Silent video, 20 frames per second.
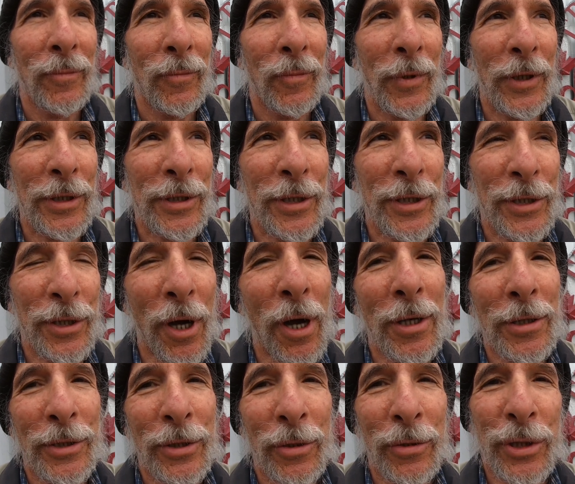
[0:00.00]
which is
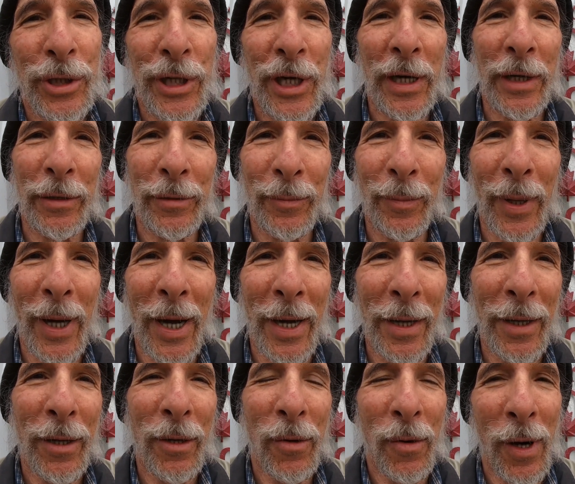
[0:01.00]
also shared
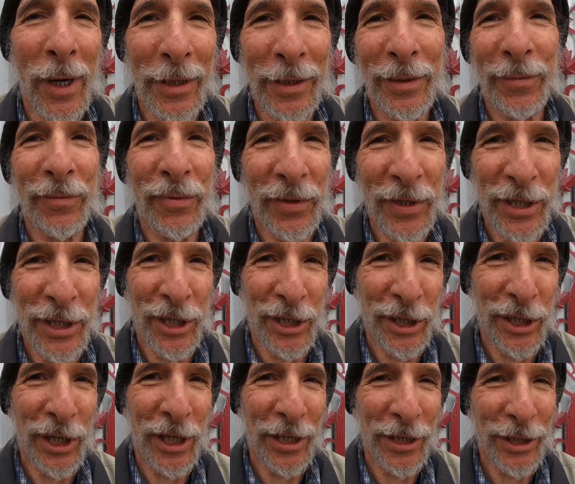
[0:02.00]
by quantum
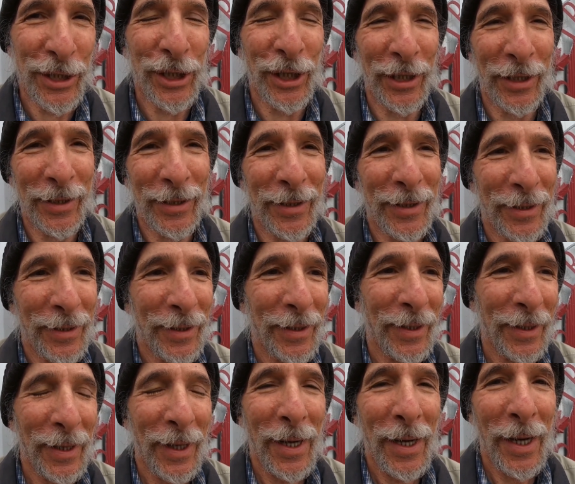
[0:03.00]
physicists and
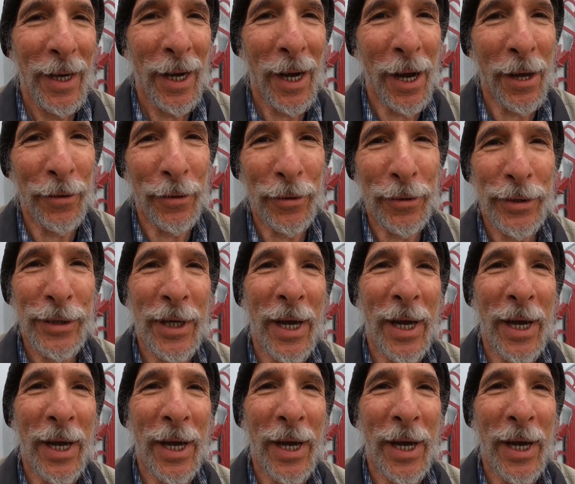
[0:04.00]
others